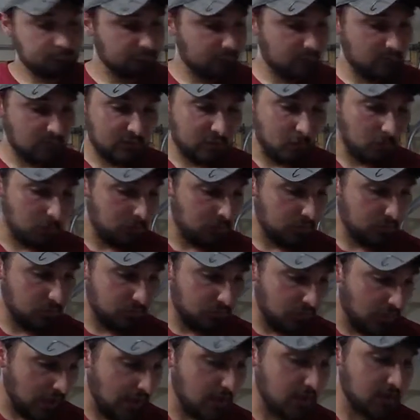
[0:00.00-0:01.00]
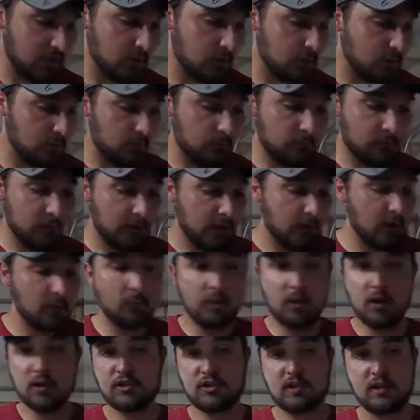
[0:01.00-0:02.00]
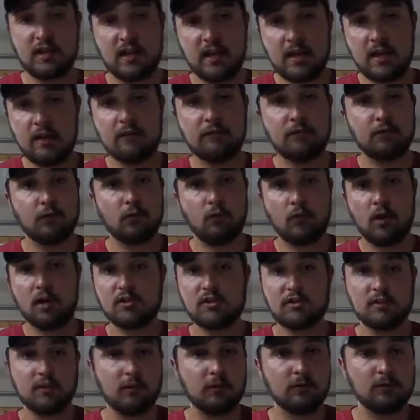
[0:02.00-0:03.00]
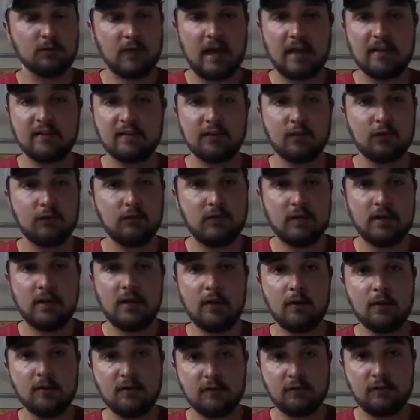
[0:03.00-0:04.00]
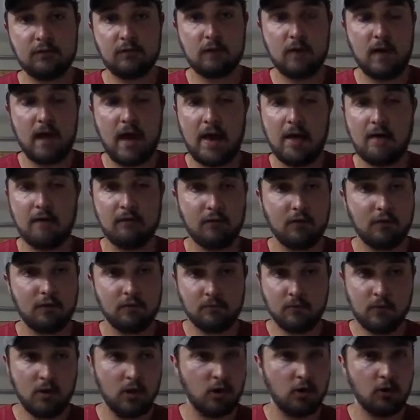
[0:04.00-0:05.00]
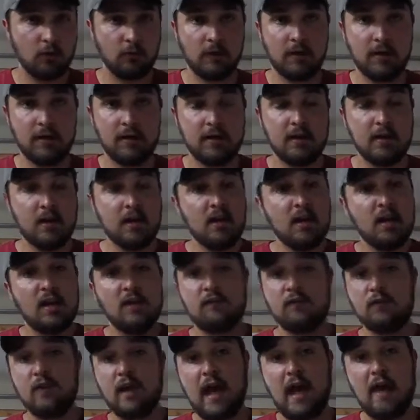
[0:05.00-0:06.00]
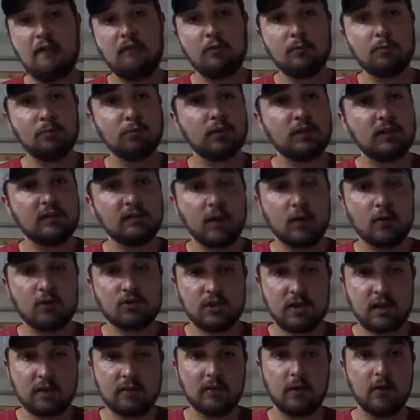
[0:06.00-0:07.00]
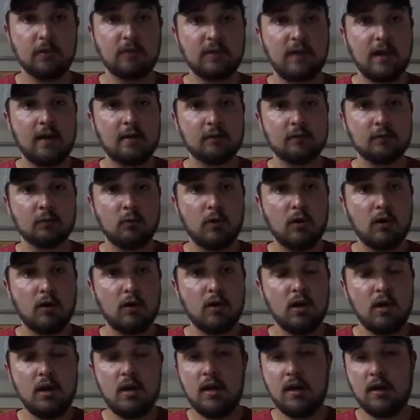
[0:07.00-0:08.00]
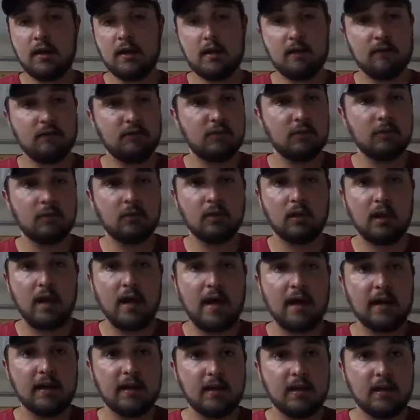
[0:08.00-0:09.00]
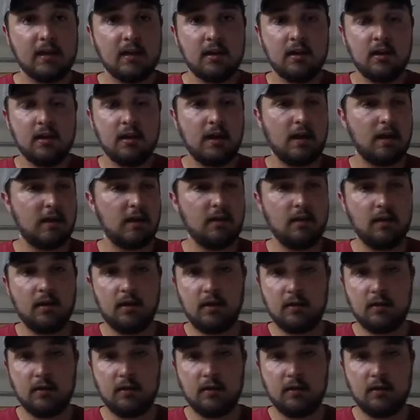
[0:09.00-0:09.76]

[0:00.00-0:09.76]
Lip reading: So thank you very much again for watching those last two videos if you have already. If you haven't, please go check those out as well and give them a like, and